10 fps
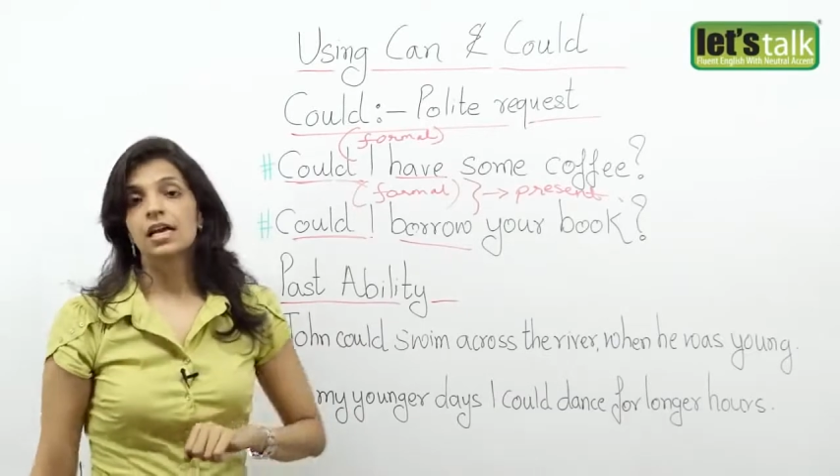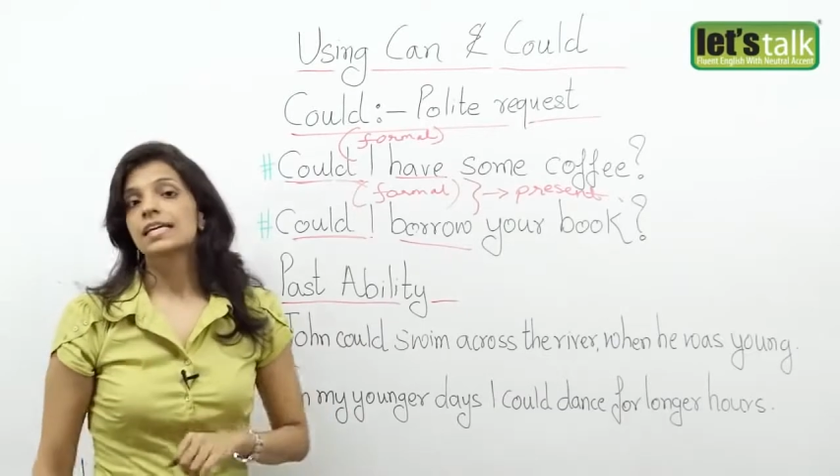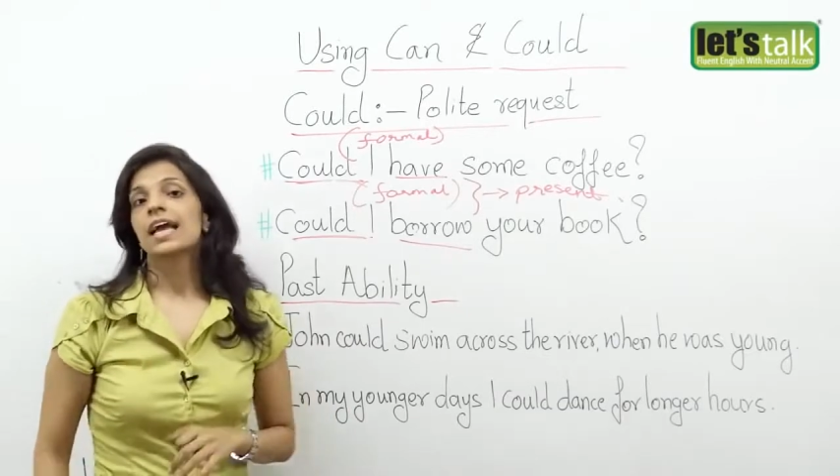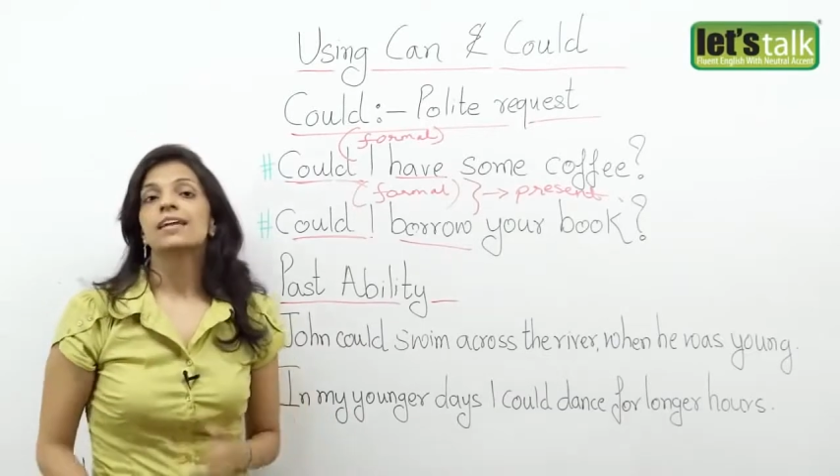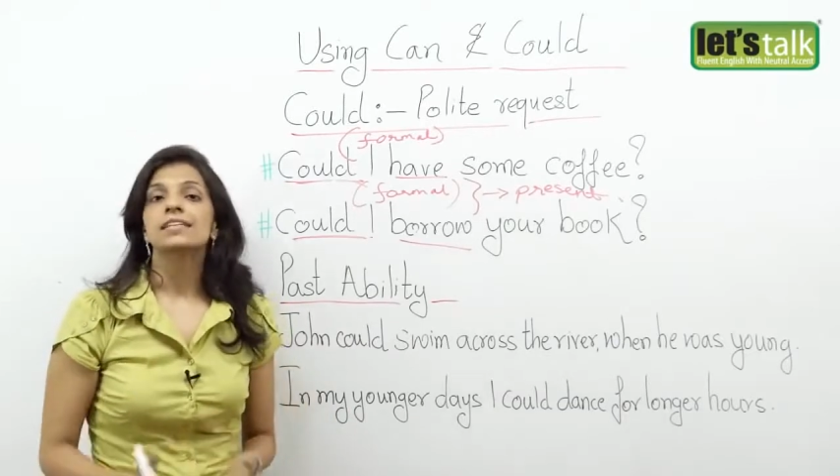
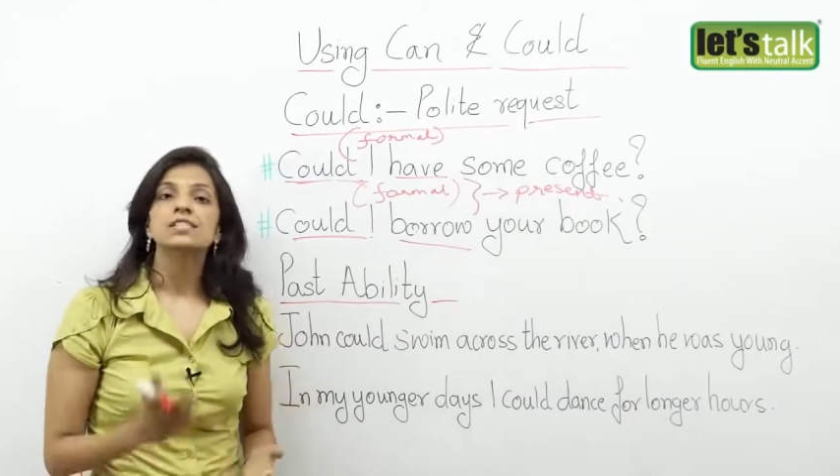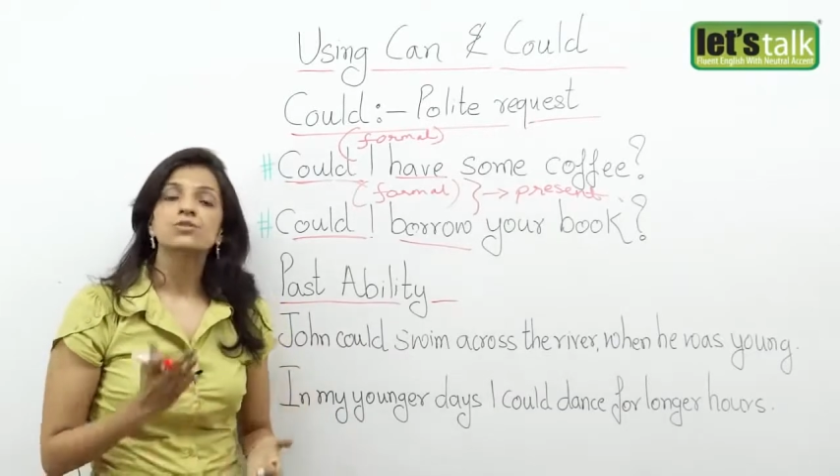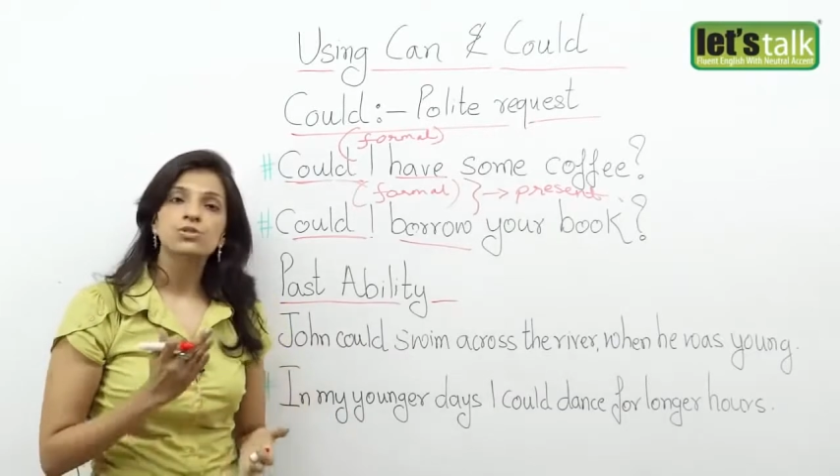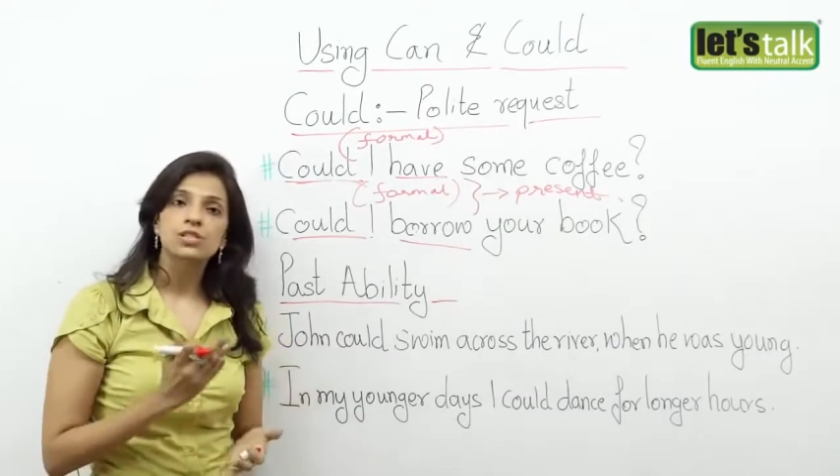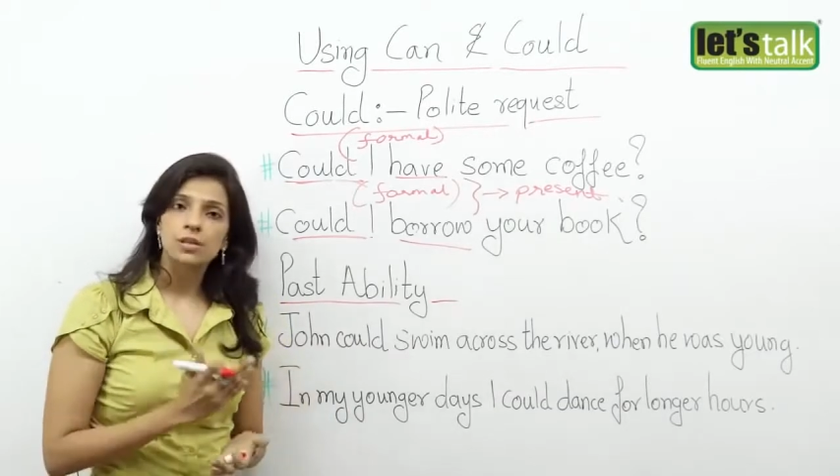Can is
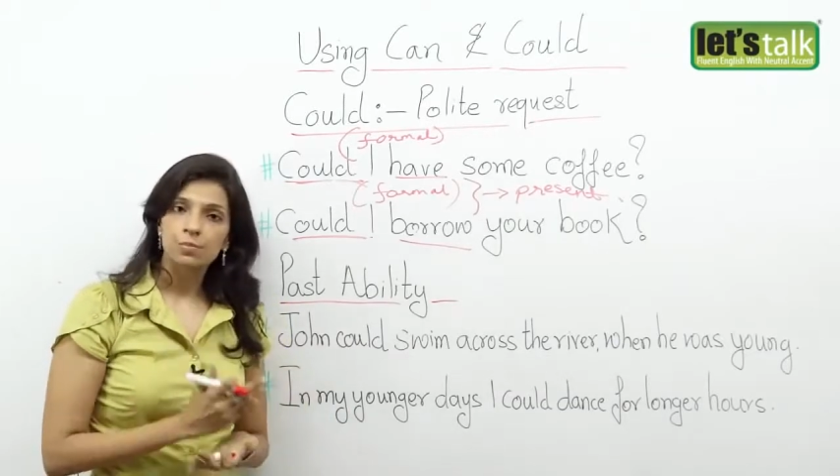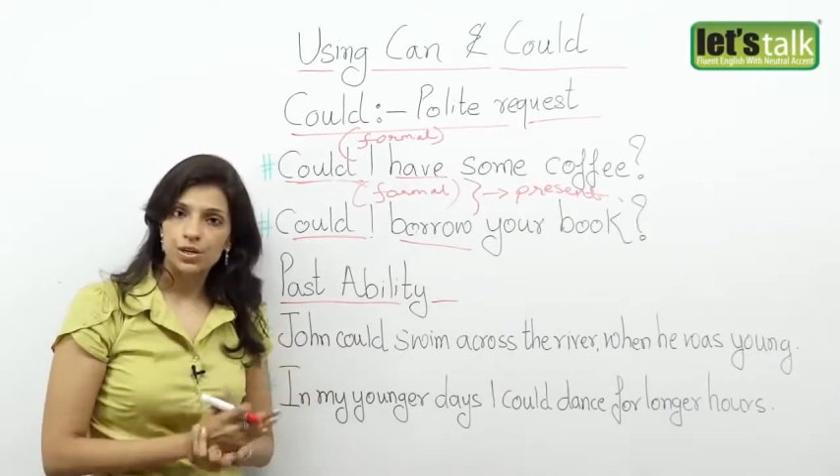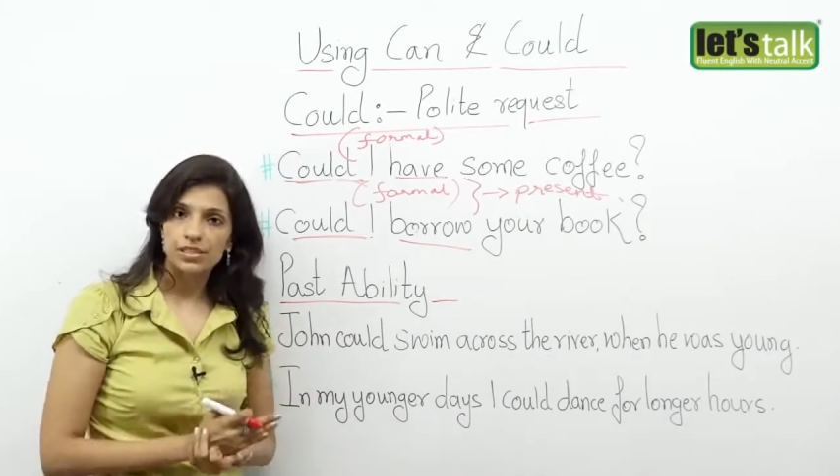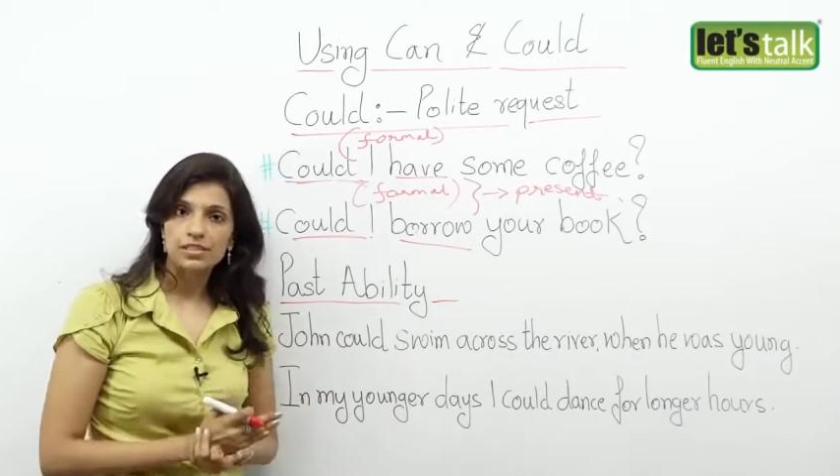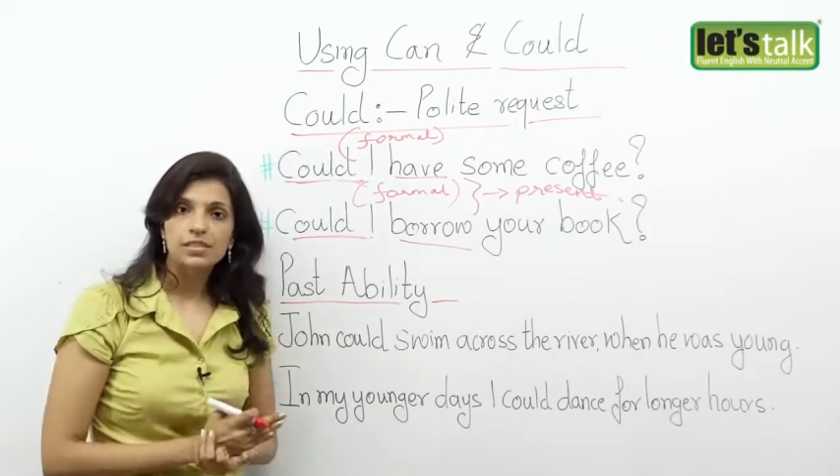used in the
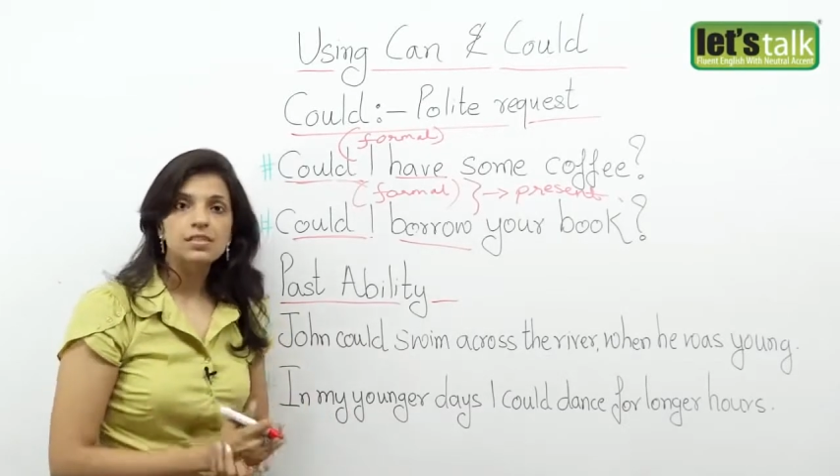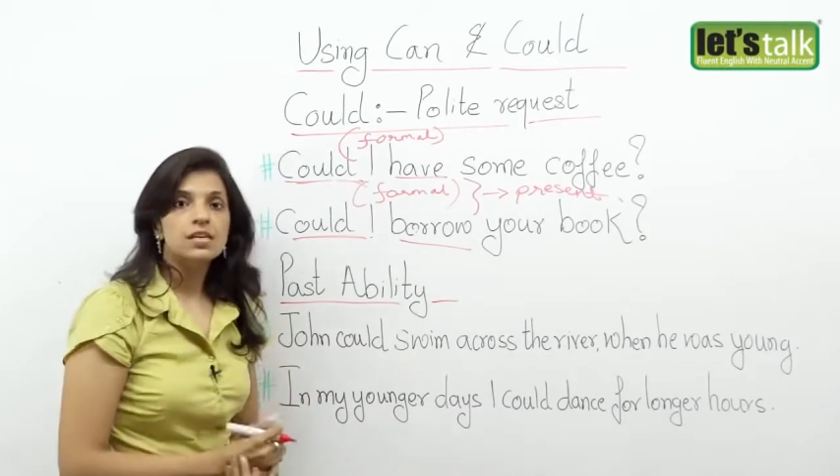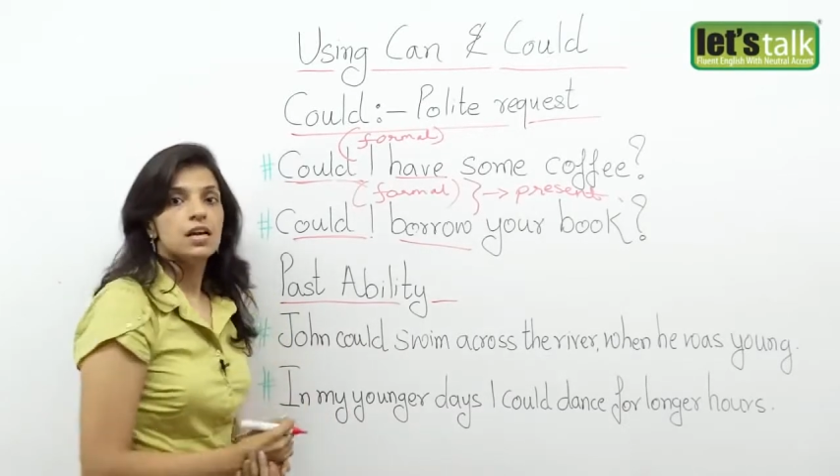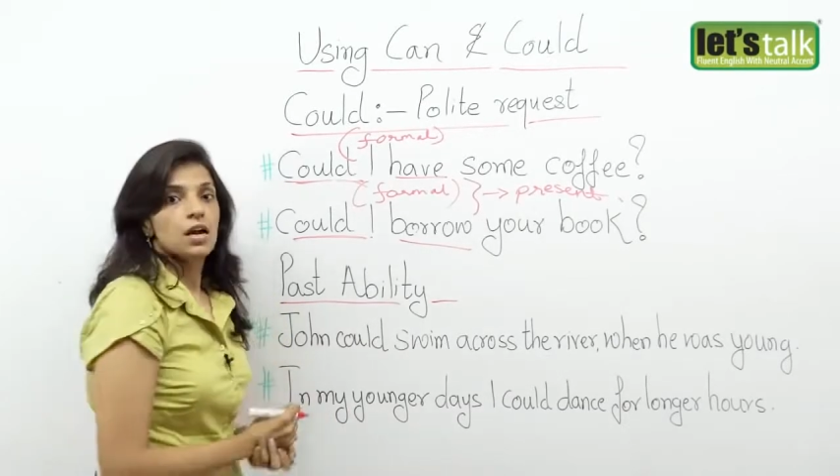present.